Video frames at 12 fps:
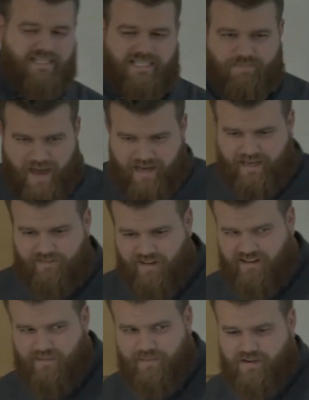spec, if
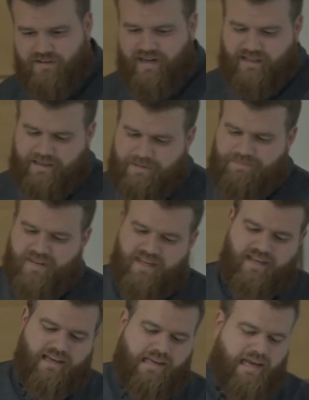I remember correctly. In
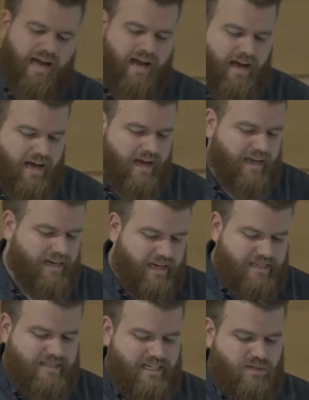
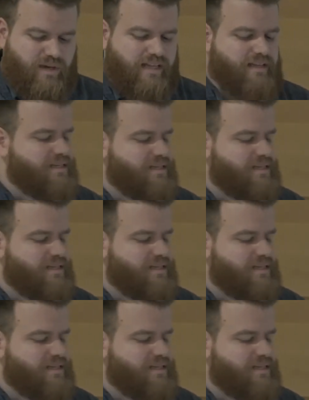ES6, we get this